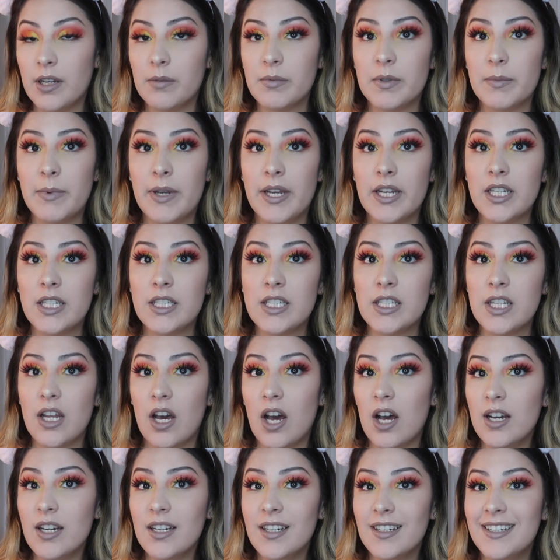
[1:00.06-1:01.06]
comes back in
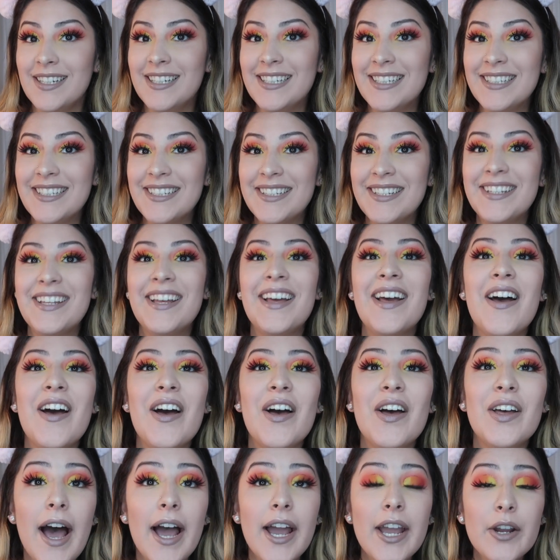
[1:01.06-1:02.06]
stock.
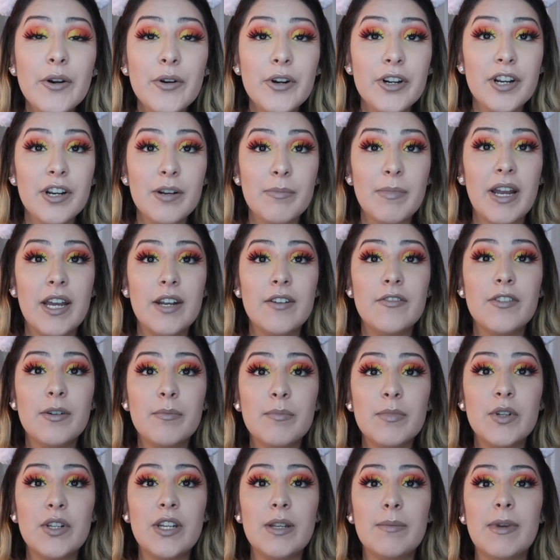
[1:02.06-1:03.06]
I ordered mine from
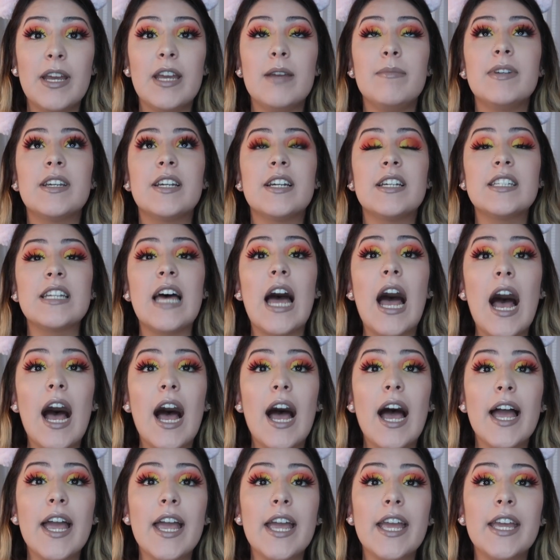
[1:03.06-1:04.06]
Beauty Bay because
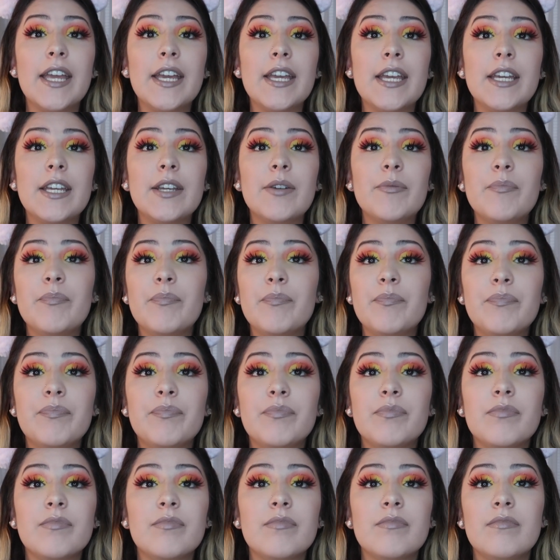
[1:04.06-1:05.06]
I,
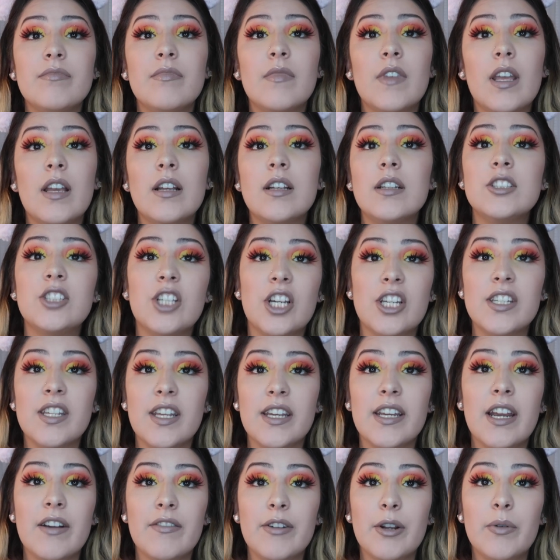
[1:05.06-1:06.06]
just
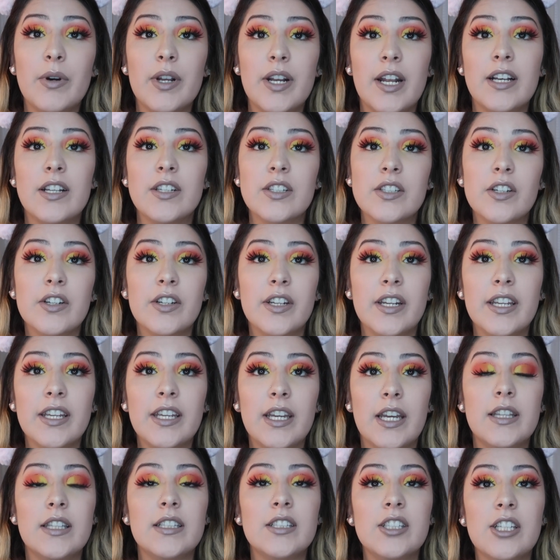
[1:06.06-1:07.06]
like everyone else, couldn't
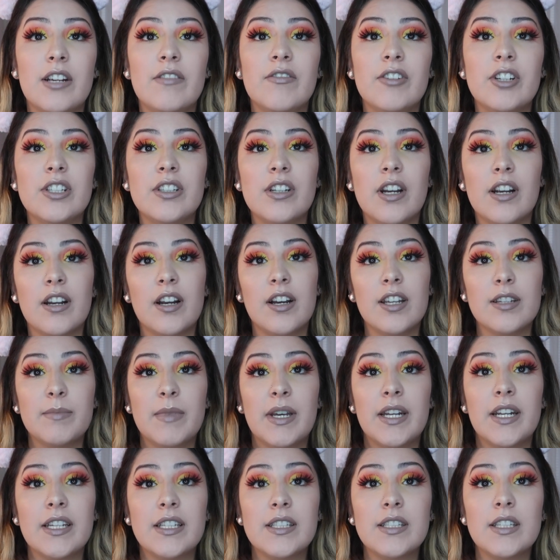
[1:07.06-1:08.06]
get the Jeffree Star
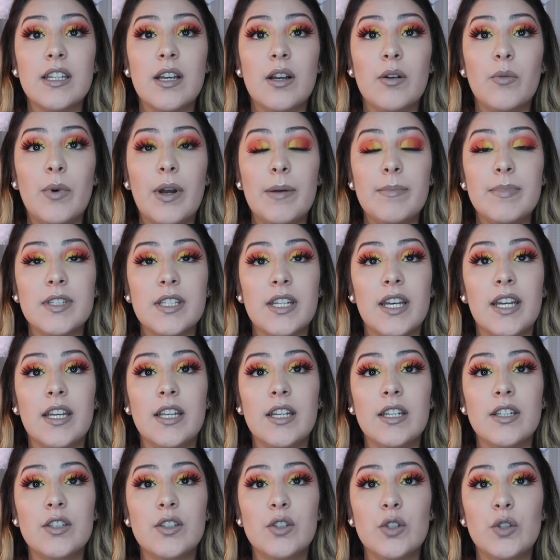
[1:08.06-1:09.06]
Cosmetics
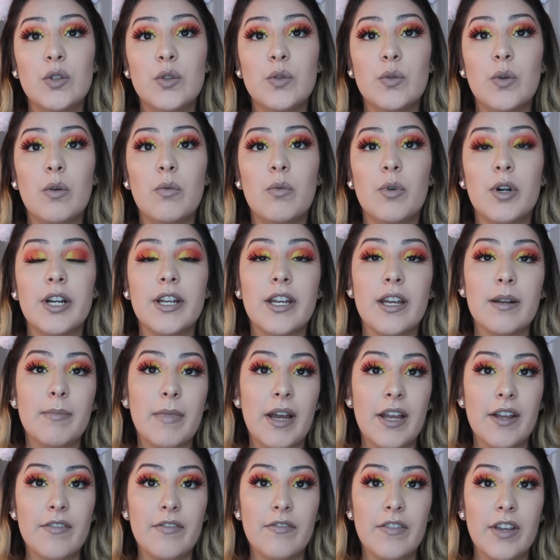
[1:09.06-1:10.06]
website to work in
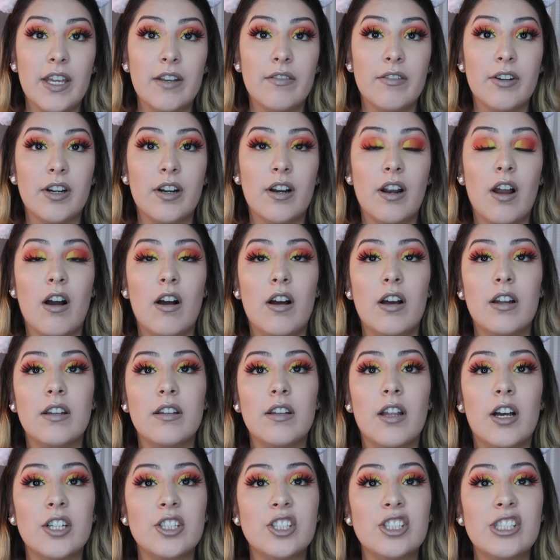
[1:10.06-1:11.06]
my favor on
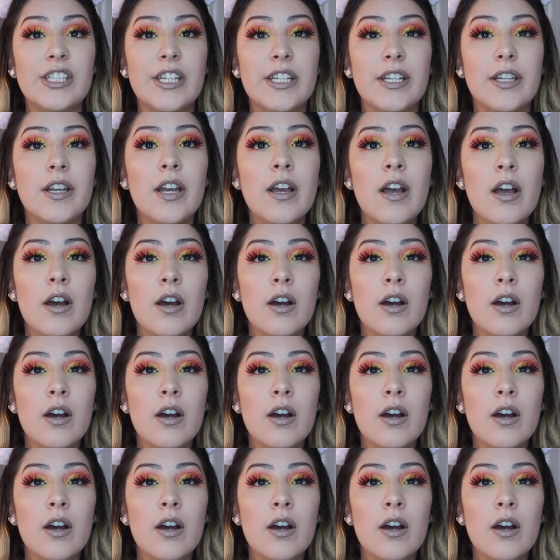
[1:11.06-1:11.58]
launch date,